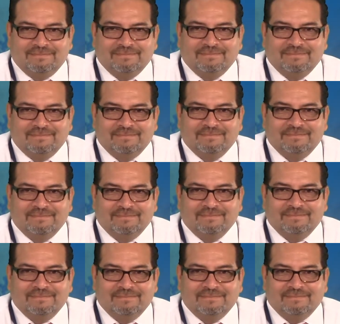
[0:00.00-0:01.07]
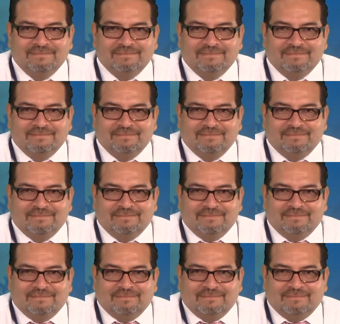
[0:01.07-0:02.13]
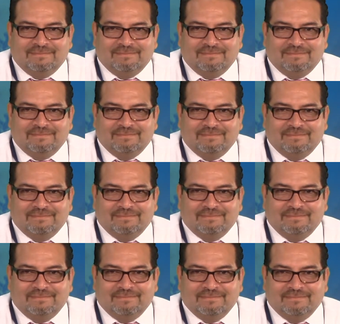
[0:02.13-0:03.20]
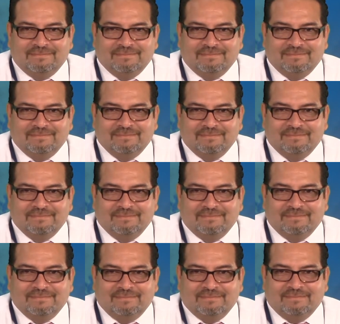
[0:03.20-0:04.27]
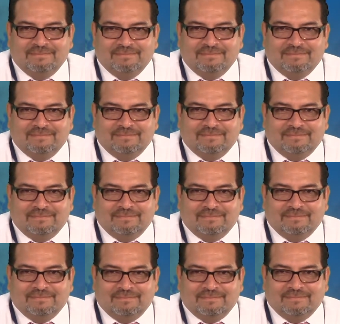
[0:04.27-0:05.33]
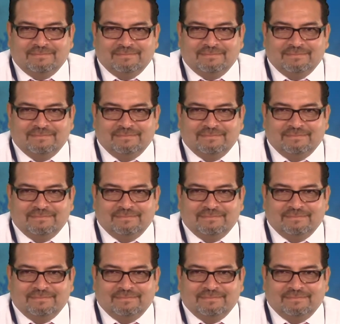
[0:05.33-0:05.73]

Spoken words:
The person shown says nothing.